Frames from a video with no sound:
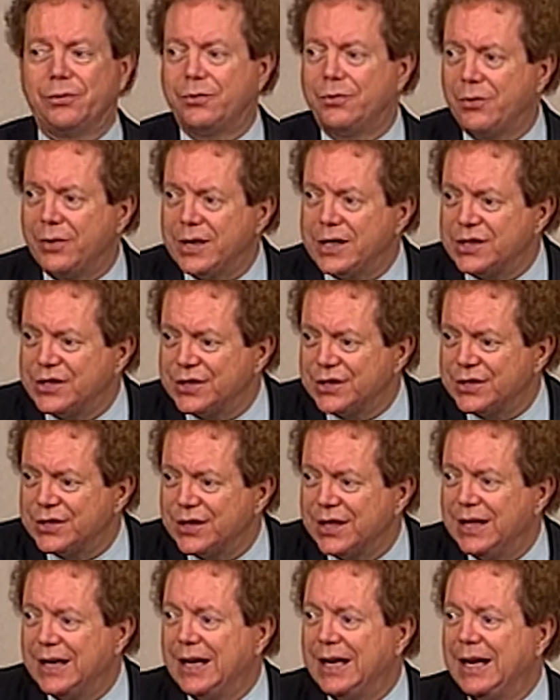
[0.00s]
gracious,
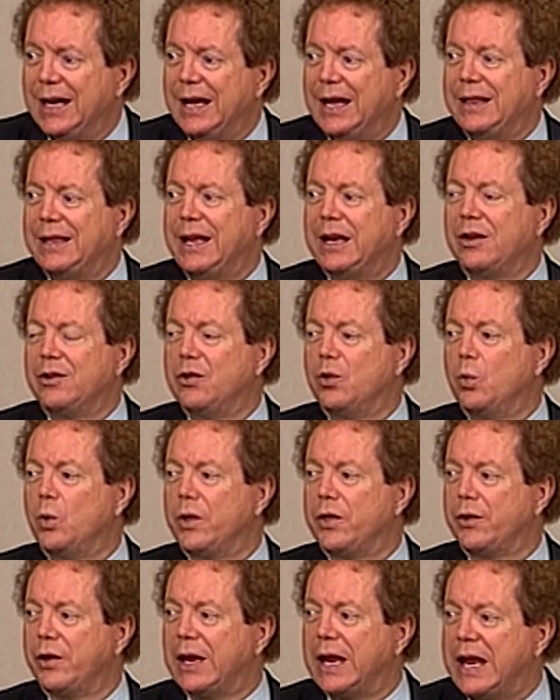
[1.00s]
and they don't know
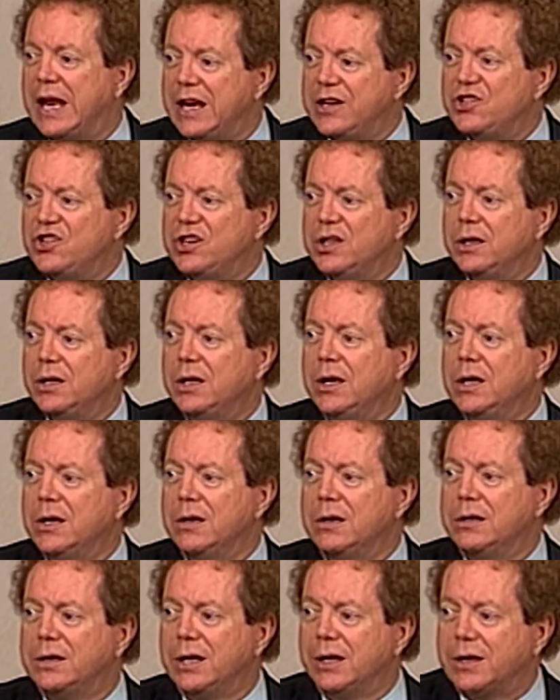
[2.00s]
whether to hit you,
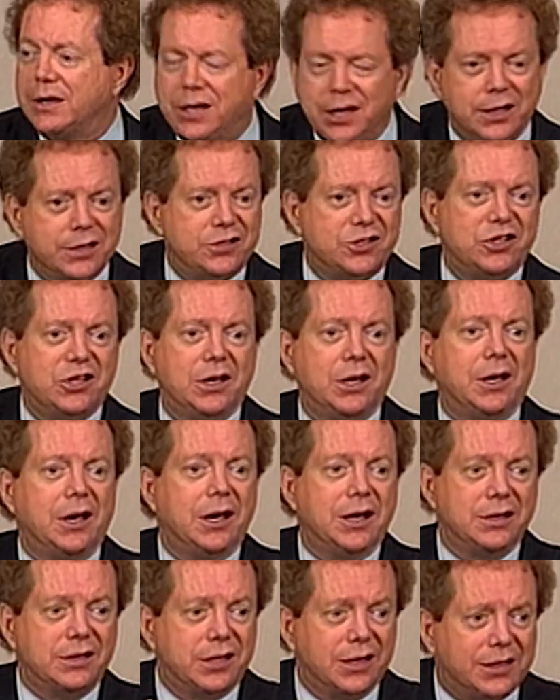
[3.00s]
to kiss you,
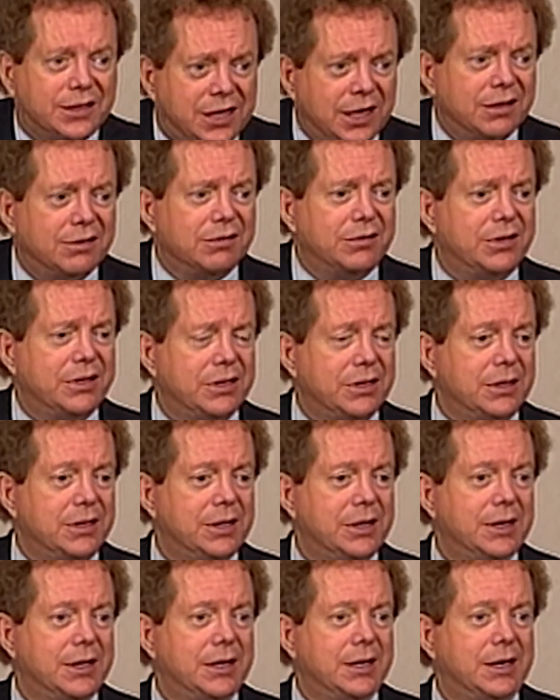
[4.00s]
to kill you,
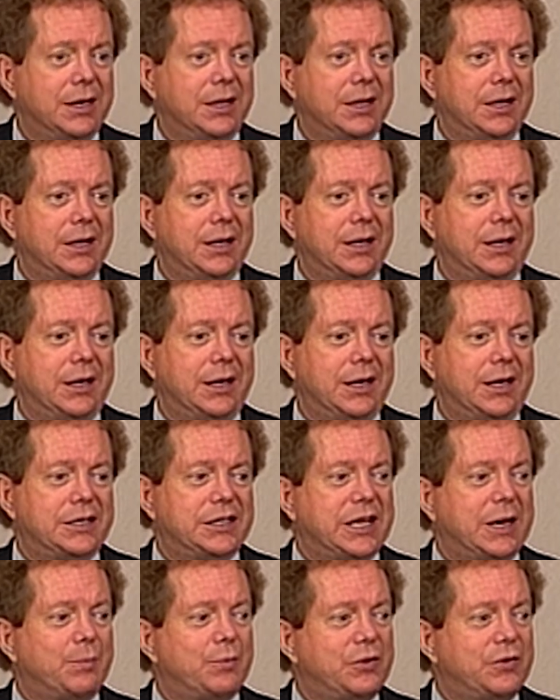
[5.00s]

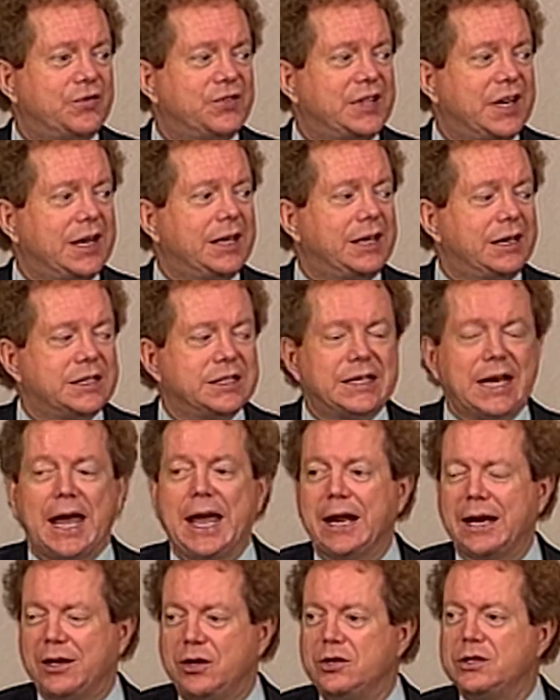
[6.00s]
except you've said
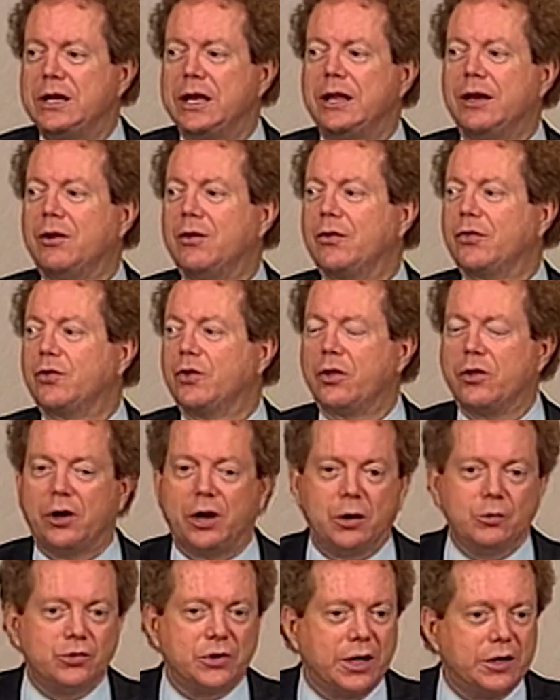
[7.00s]
exactly, usually they'll throw their
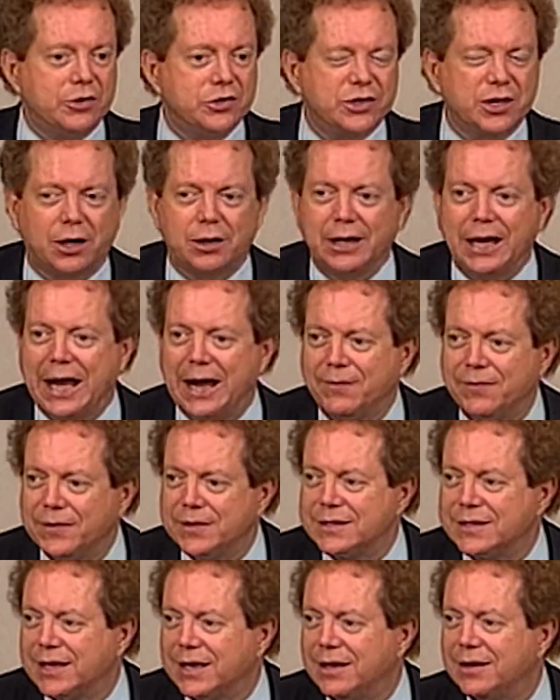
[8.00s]
arms around you, start laughing, and
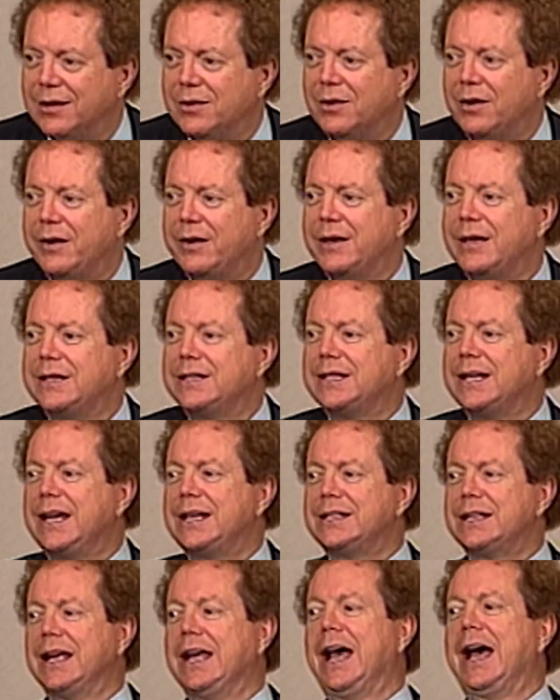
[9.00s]
say, Lordy
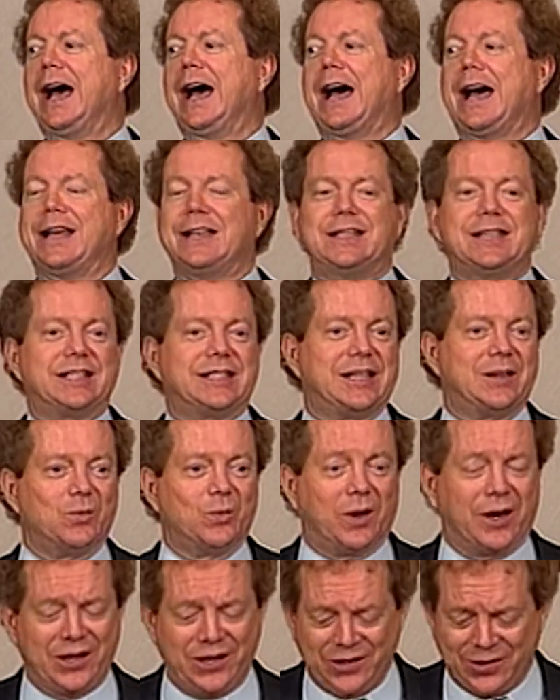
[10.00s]
sakes, I just didn't
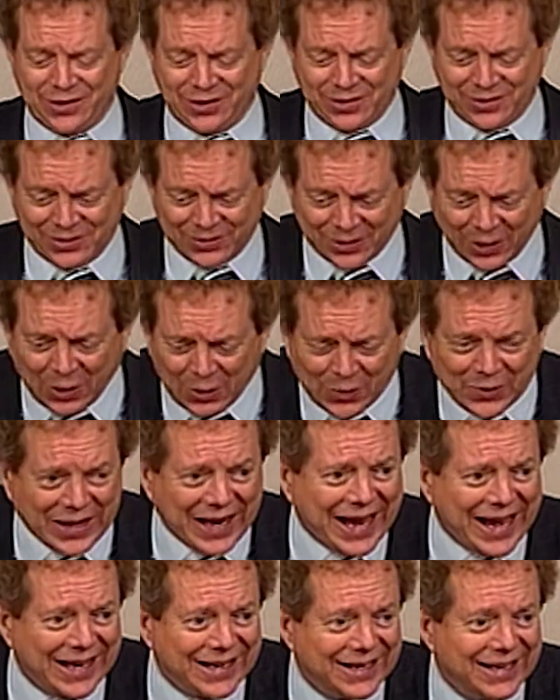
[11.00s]
want you to know
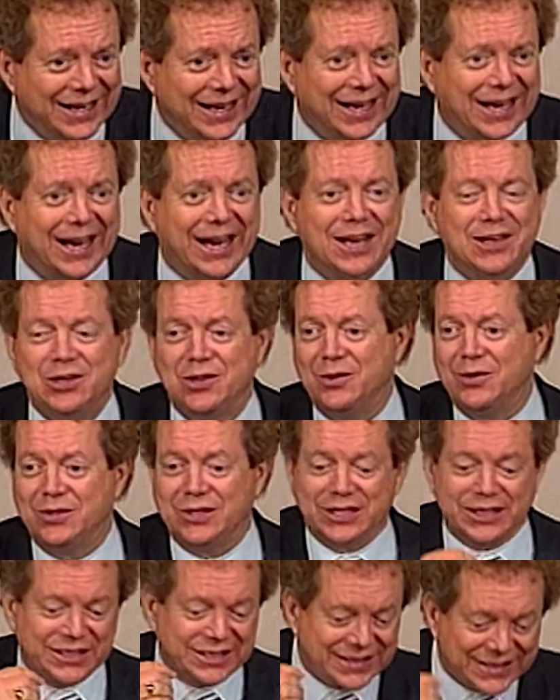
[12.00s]
that, and you
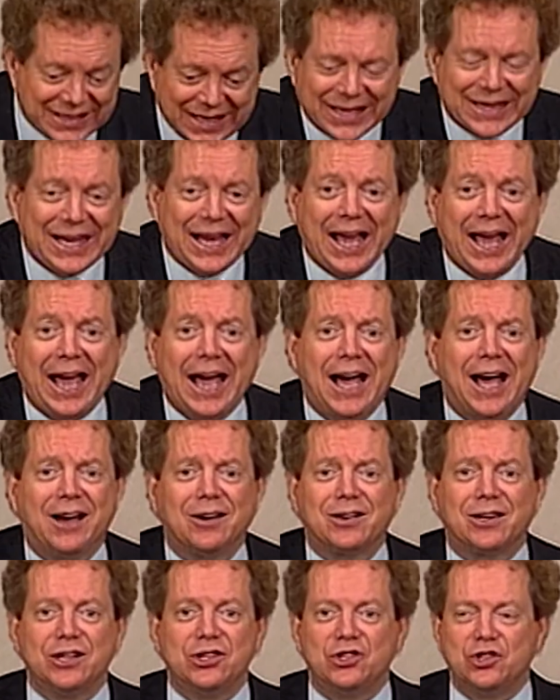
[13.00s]
just said that, how
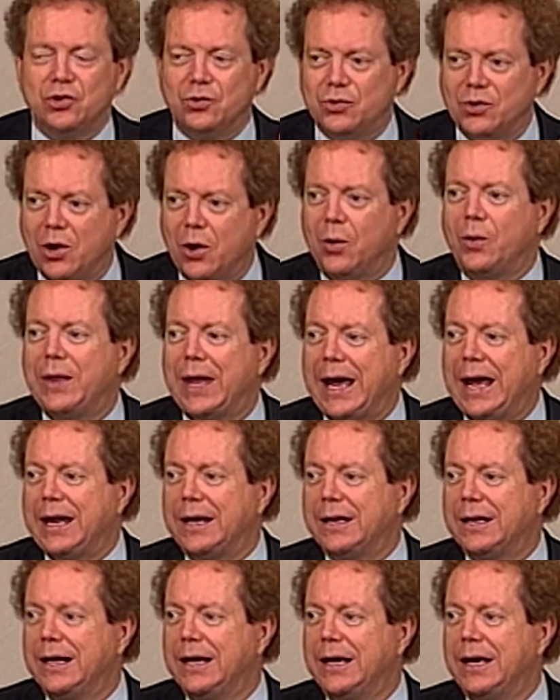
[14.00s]
could you know
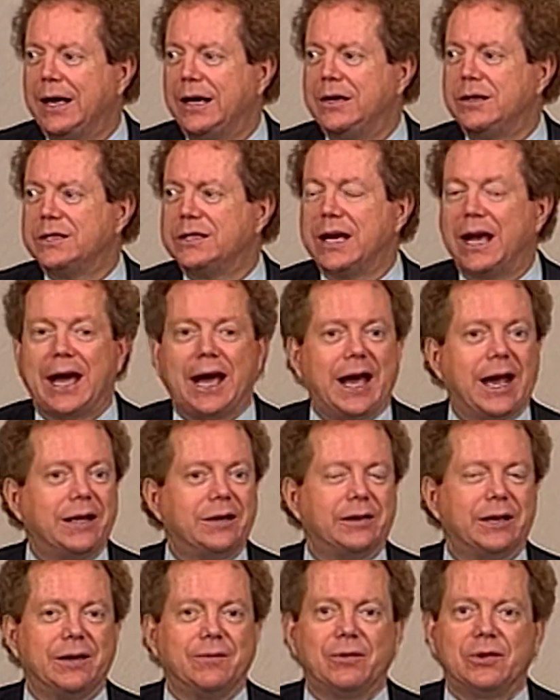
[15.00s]
that? And you say, I
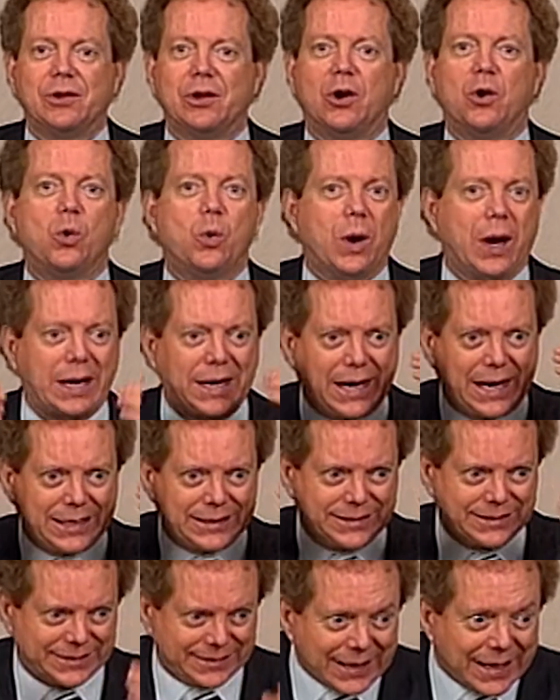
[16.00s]
don't even know why I
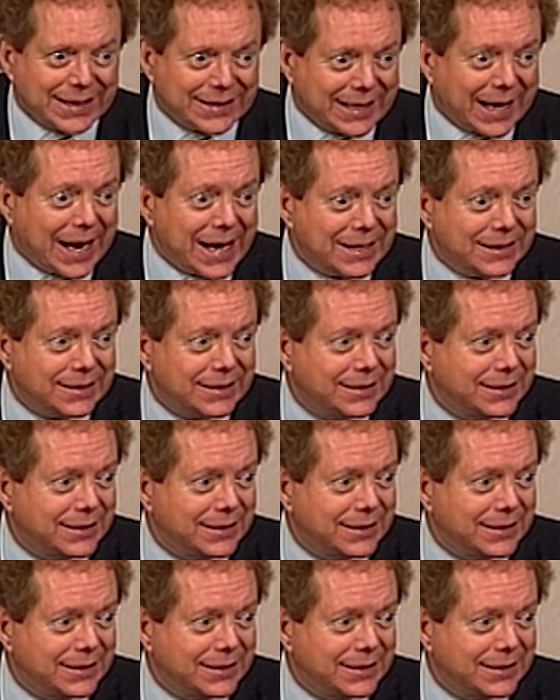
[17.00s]
said that.